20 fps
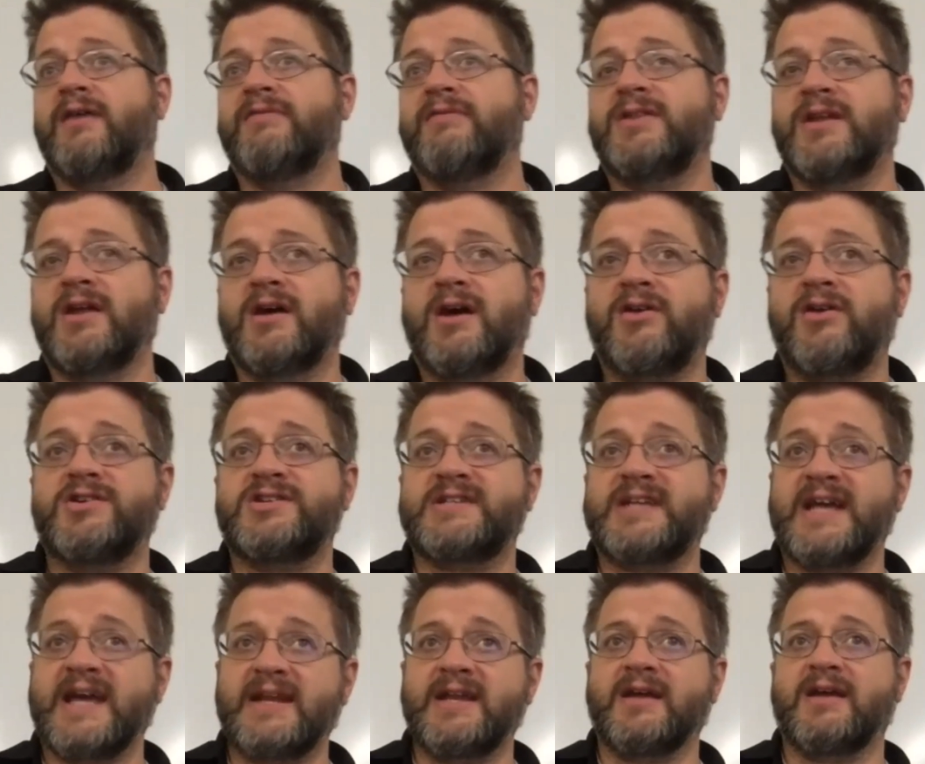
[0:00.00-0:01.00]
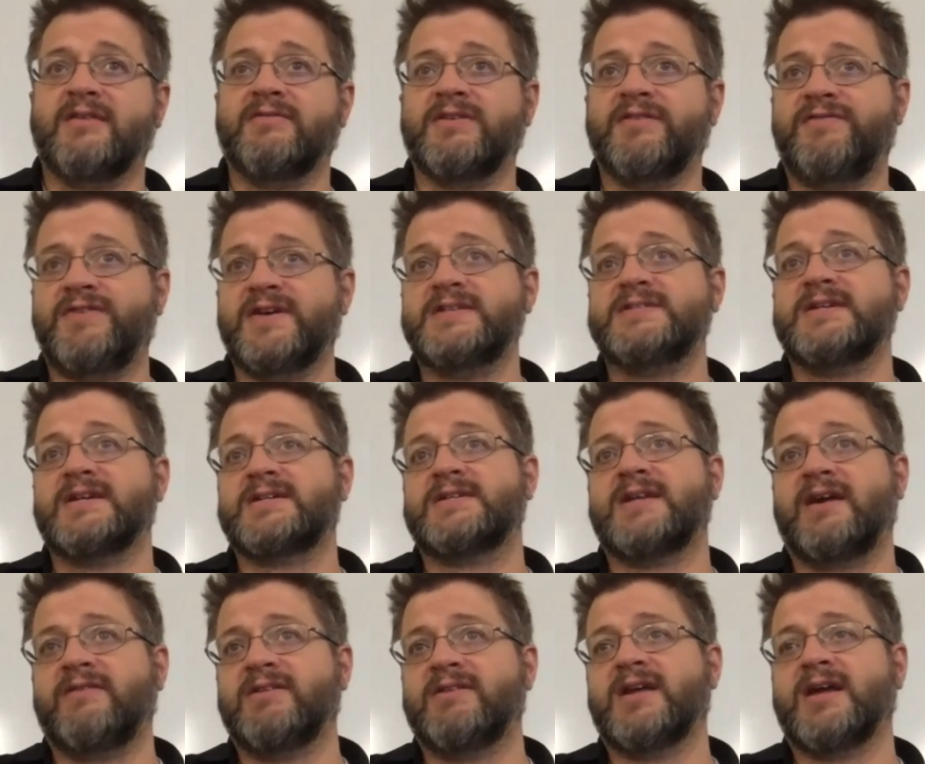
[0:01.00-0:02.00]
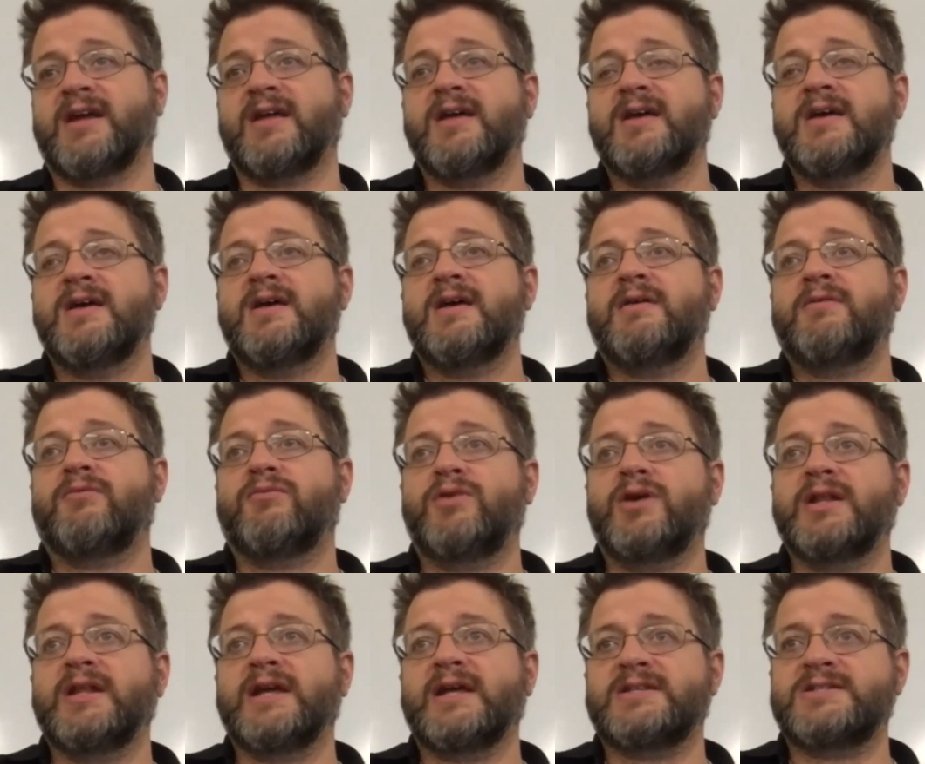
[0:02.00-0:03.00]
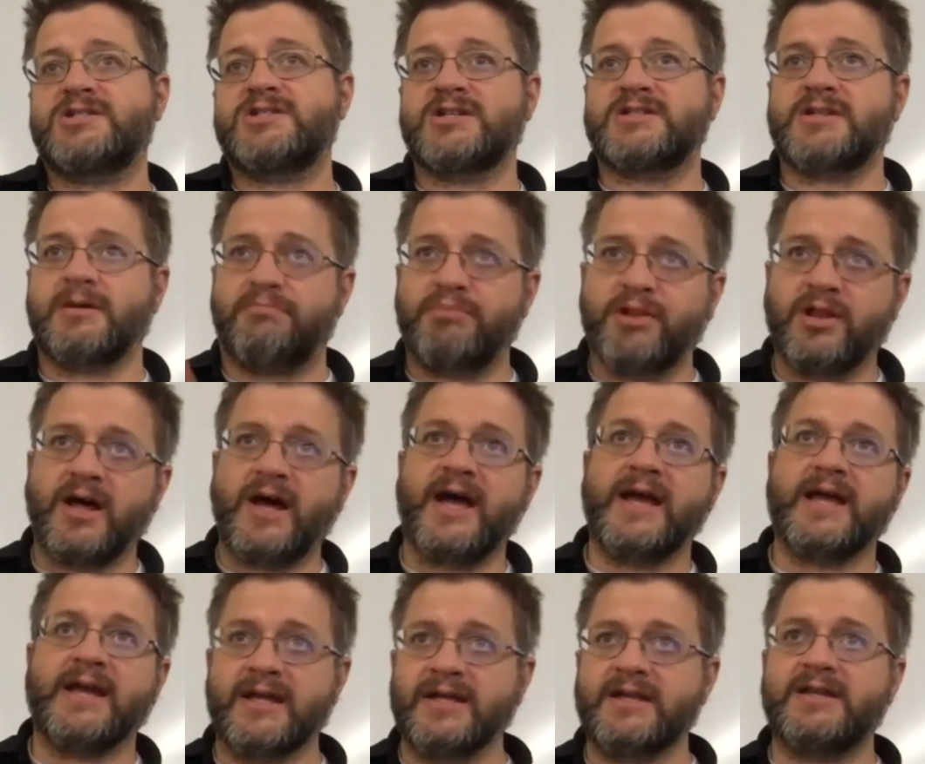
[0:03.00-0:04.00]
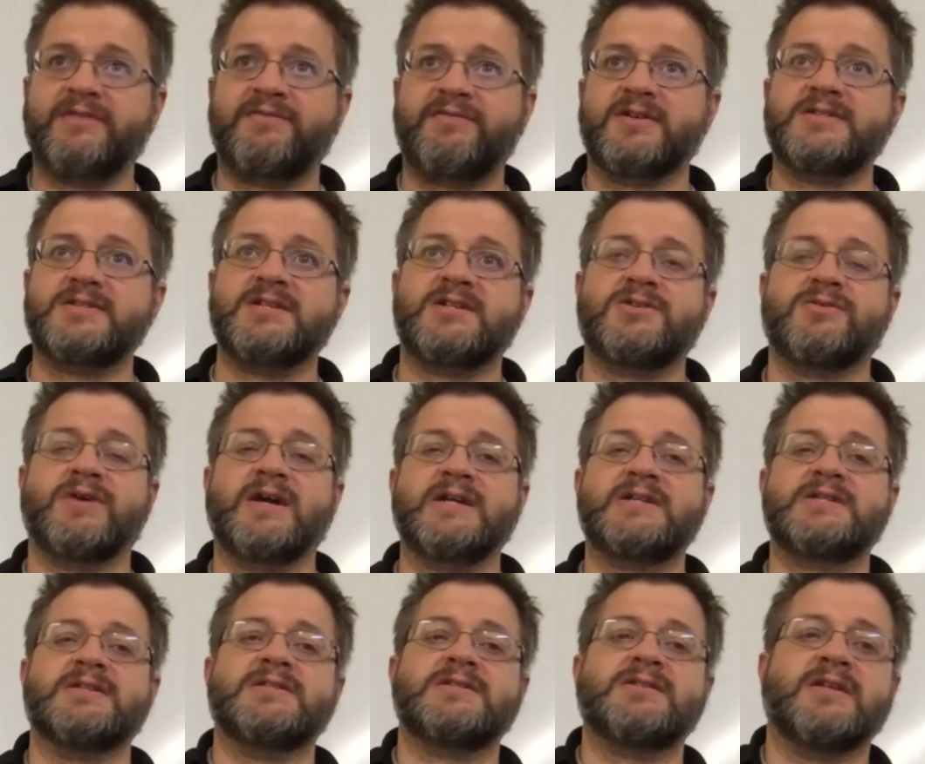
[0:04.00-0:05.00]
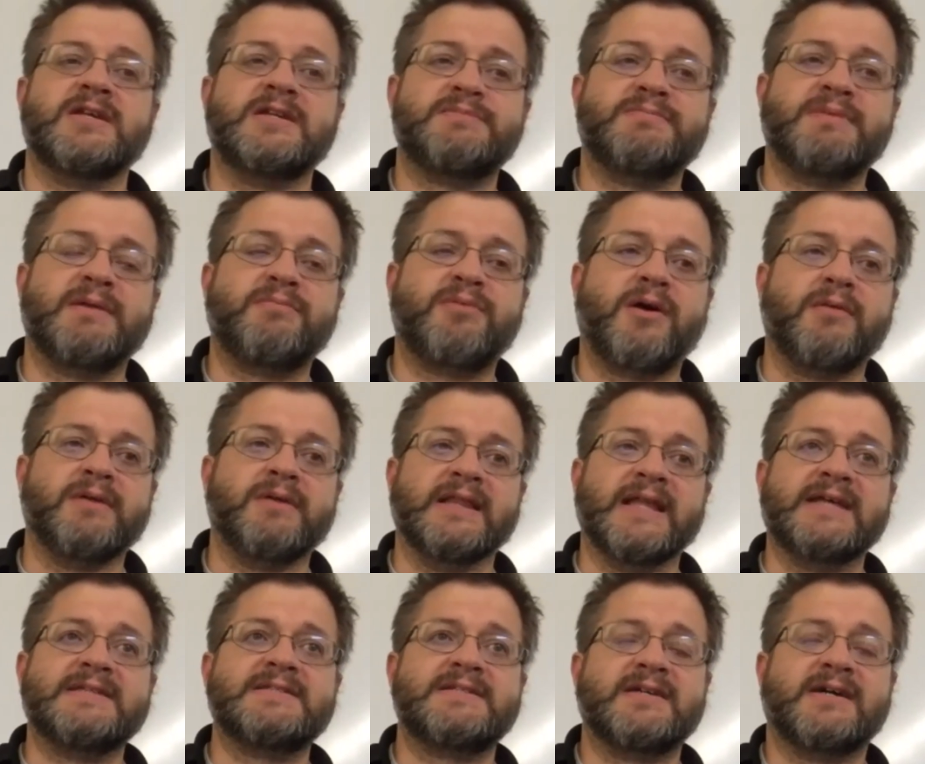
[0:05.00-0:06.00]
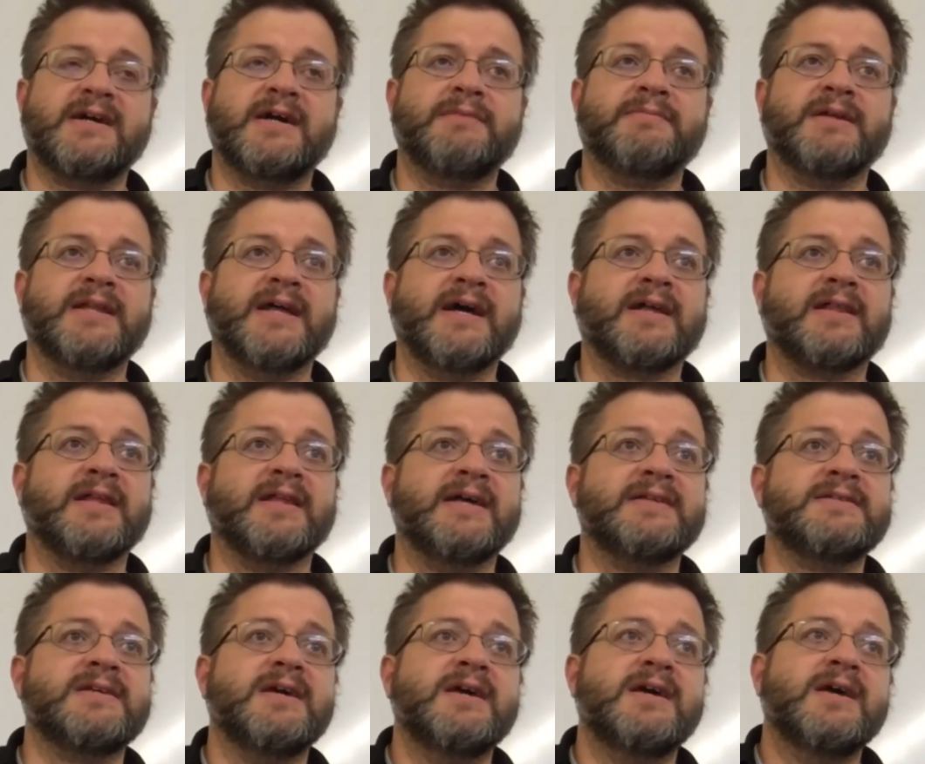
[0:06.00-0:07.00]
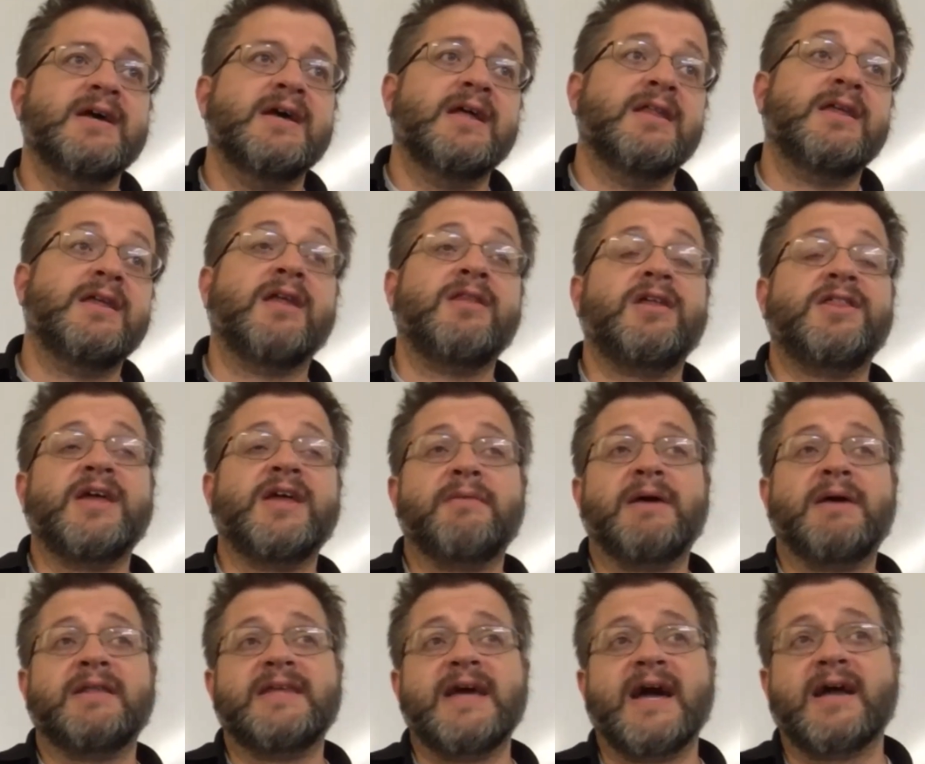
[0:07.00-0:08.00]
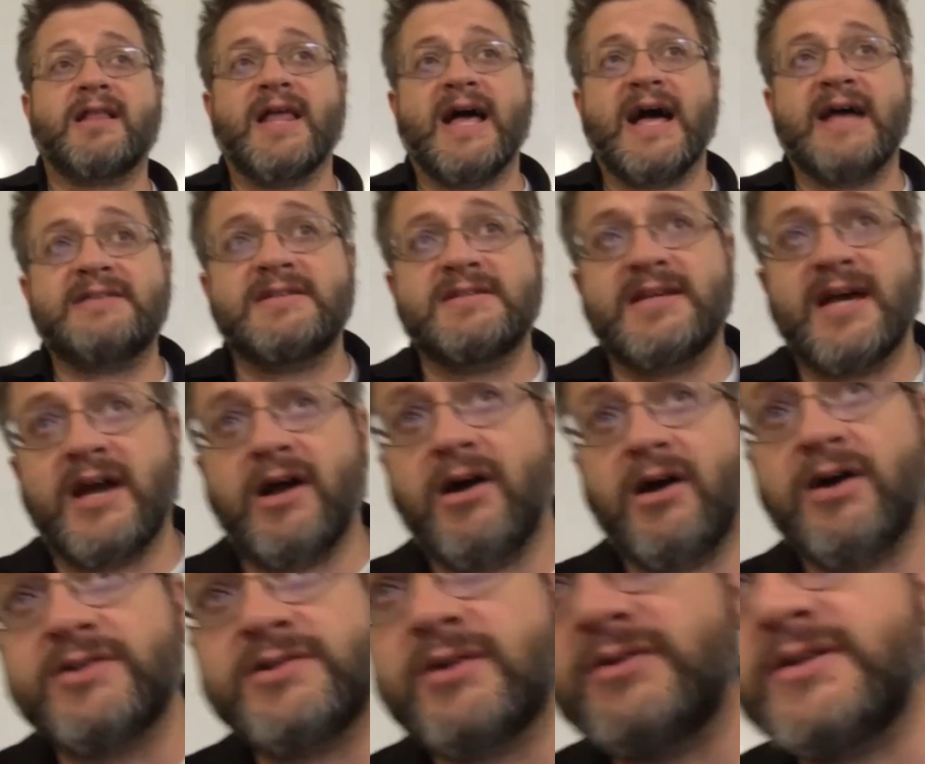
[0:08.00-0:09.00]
the understanding of the physics and everything. Really, it's just applying it in different situations. So they spend probably less time on that class. The other thing about that class is I also